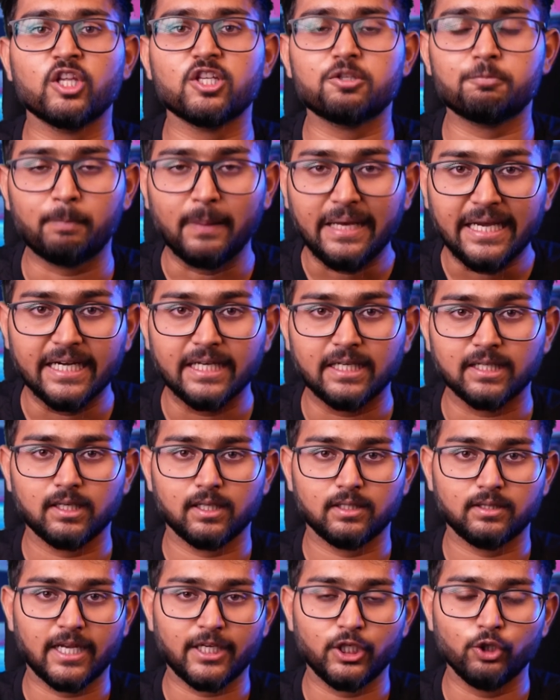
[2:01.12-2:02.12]
the speed
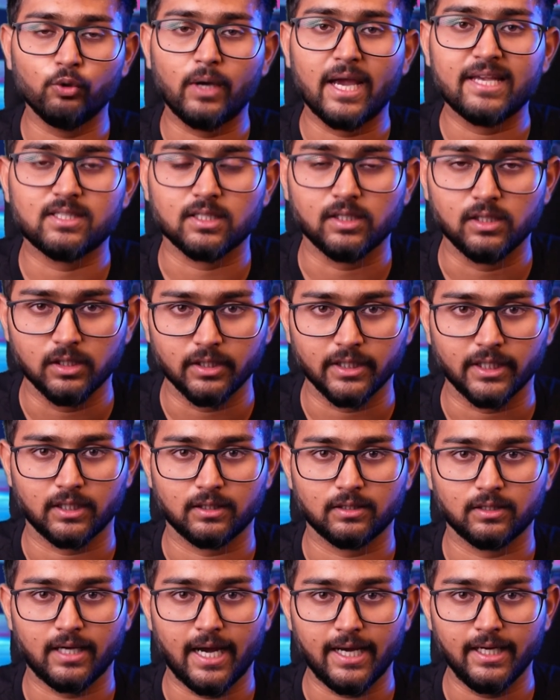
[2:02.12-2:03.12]
that you guys are learning,
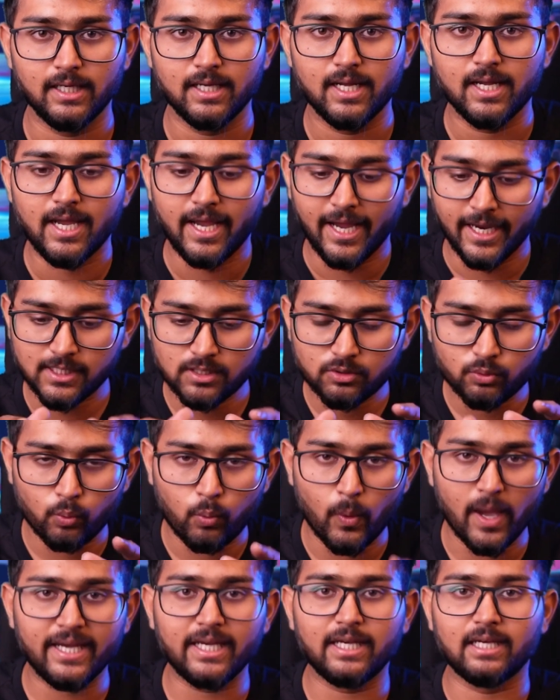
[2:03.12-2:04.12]
right? It's
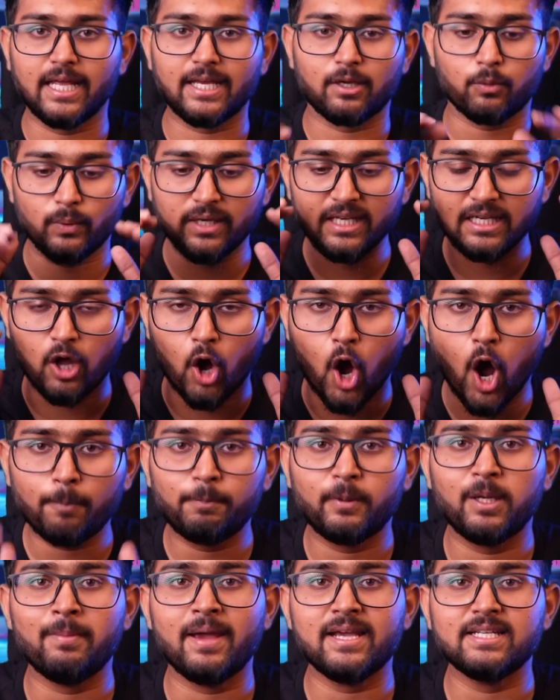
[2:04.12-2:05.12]
very, like, we'll
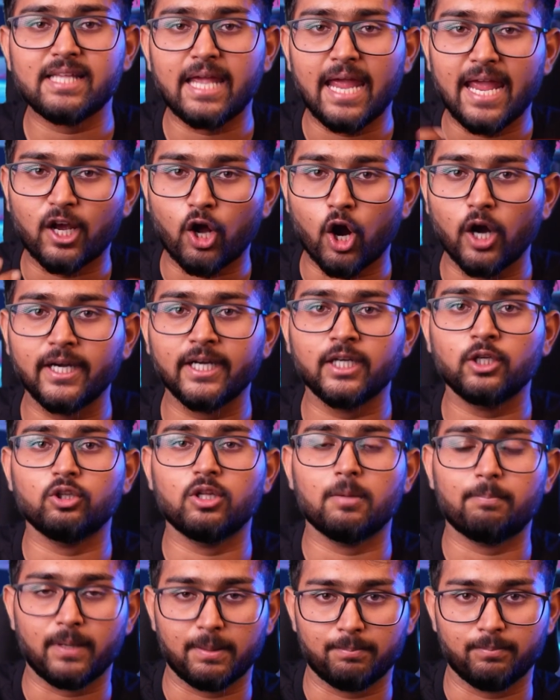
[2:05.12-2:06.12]
optimize according to
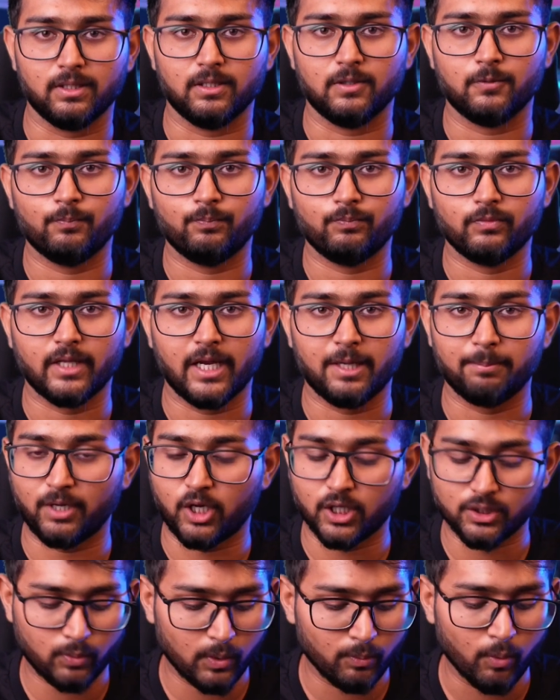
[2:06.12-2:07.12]
the people, right?
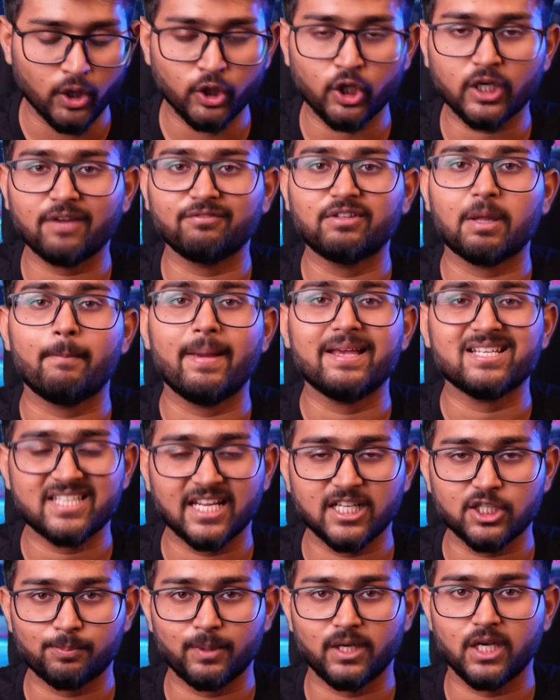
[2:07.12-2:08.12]
Because we want to give the best
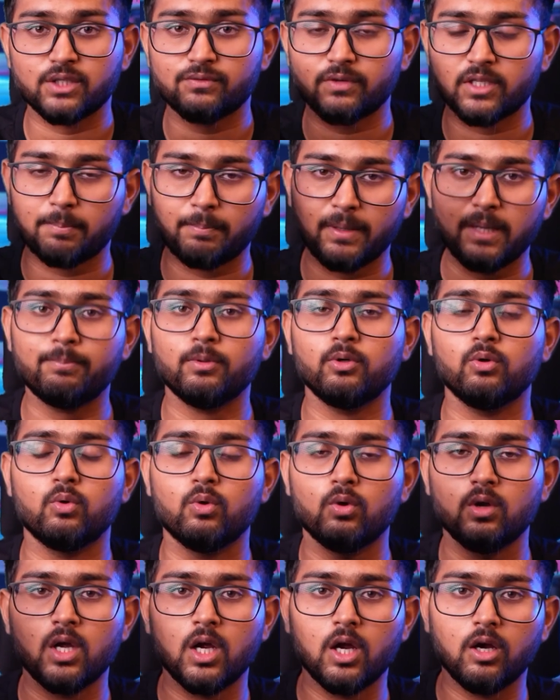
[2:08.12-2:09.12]
experience for the people
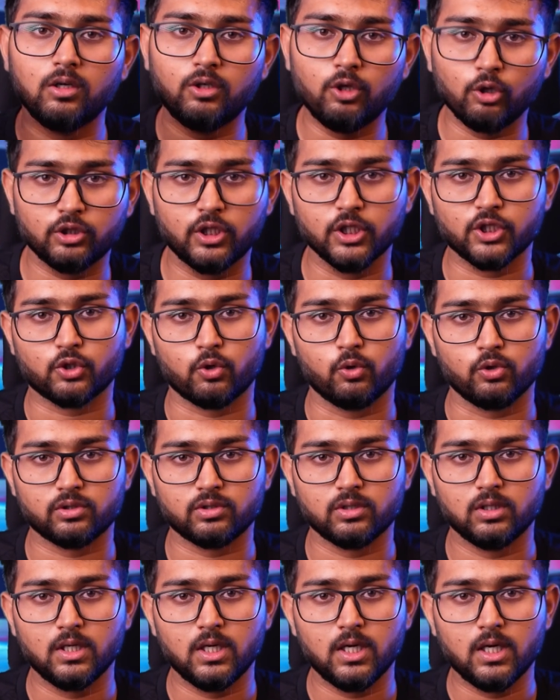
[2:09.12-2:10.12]
who took this
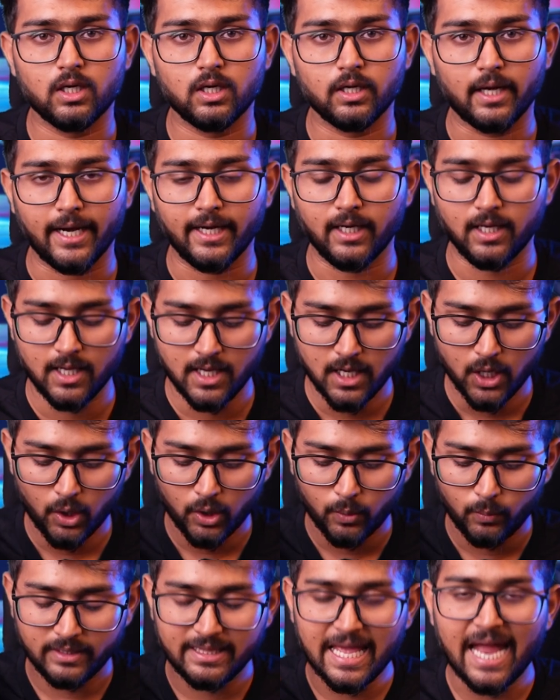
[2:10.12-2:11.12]
course, right?
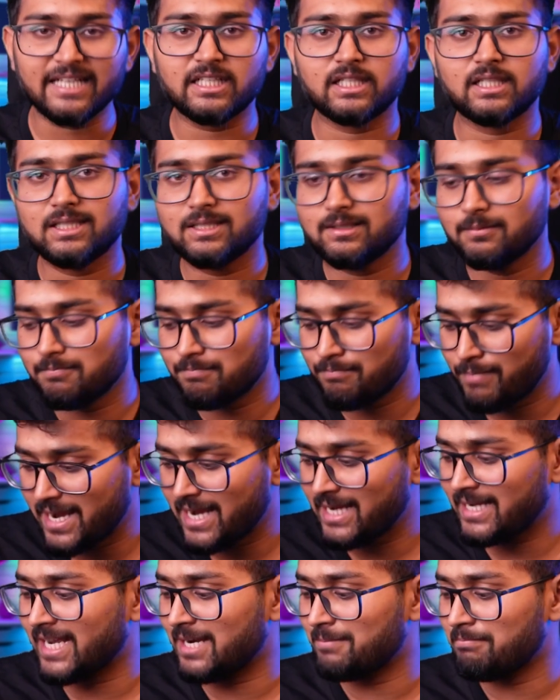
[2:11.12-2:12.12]
With that
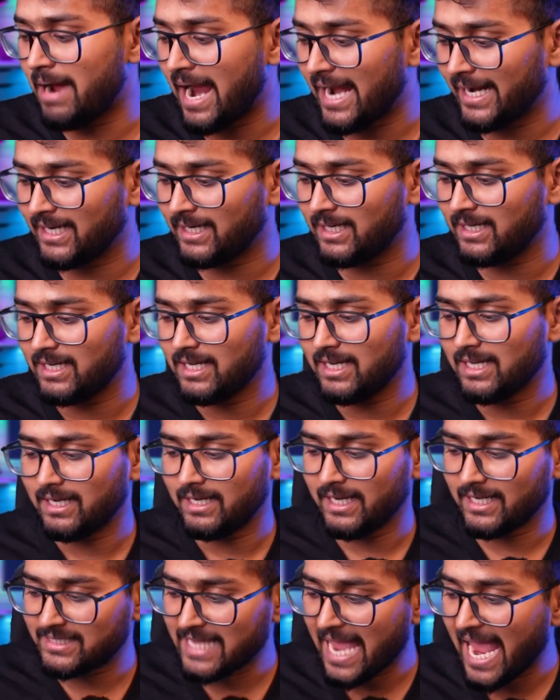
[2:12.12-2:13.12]
being in mind,
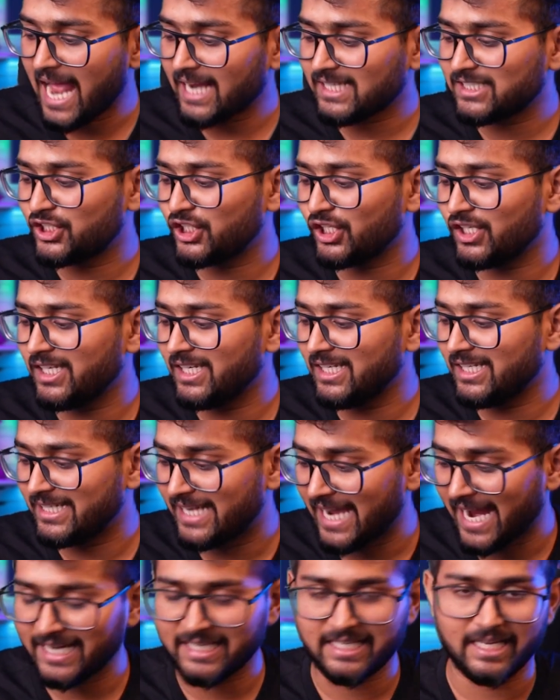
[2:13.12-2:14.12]
let's actually
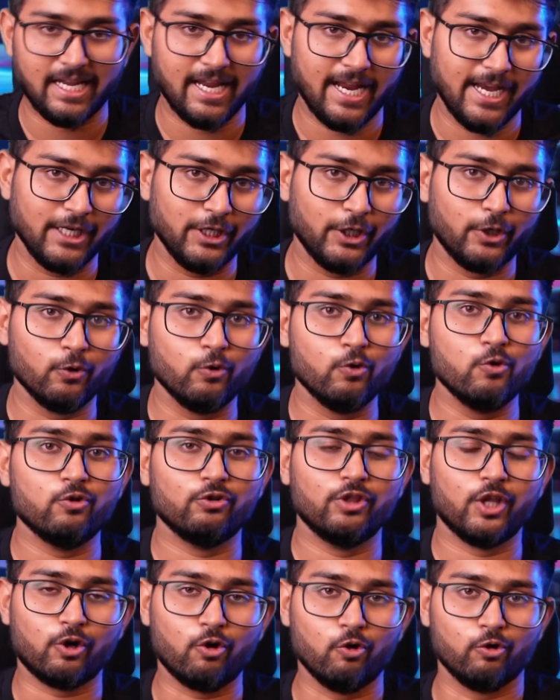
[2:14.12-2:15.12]
get into
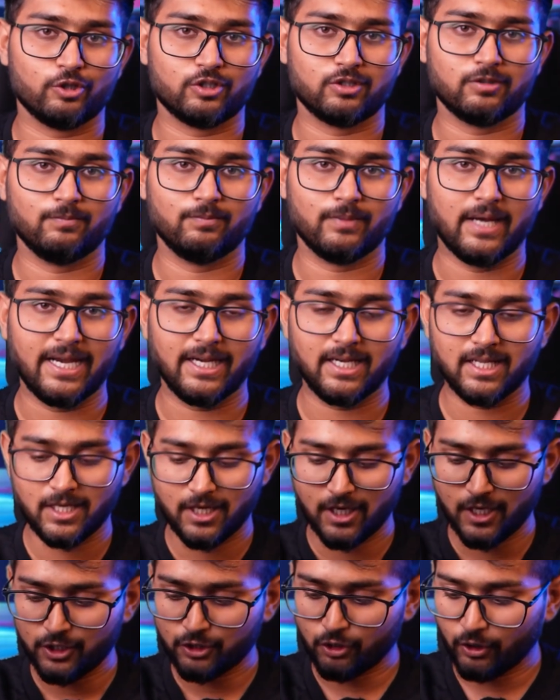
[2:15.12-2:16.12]
the course, right?
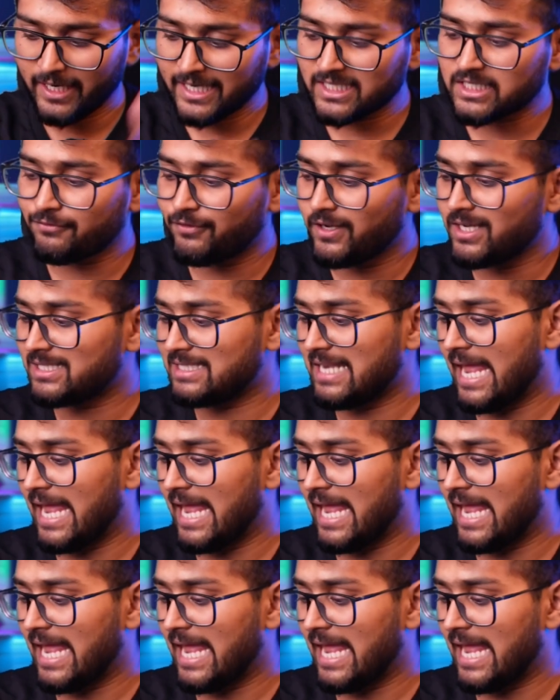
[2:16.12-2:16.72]
So here's the first